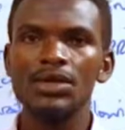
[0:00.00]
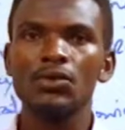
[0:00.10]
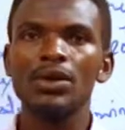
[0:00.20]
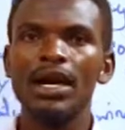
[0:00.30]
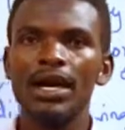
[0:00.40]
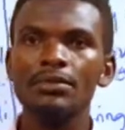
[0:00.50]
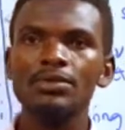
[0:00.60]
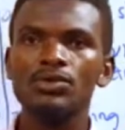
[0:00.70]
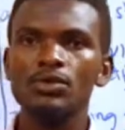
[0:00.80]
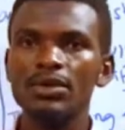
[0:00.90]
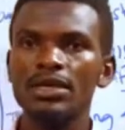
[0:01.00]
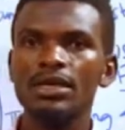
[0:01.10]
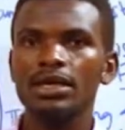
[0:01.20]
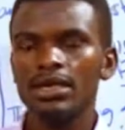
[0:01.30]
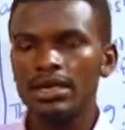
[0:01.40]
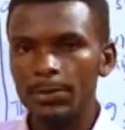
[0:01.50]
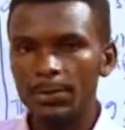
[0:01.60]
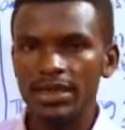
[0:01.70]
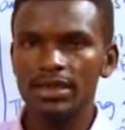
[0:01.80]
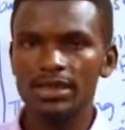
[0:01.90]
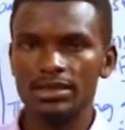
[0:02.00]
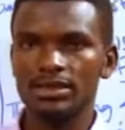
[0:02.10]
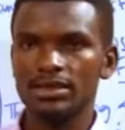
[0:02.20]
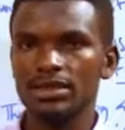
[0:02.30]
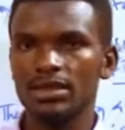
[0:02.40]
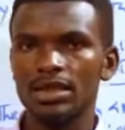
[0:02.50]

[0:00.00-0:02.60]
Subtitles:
were aimed to be independent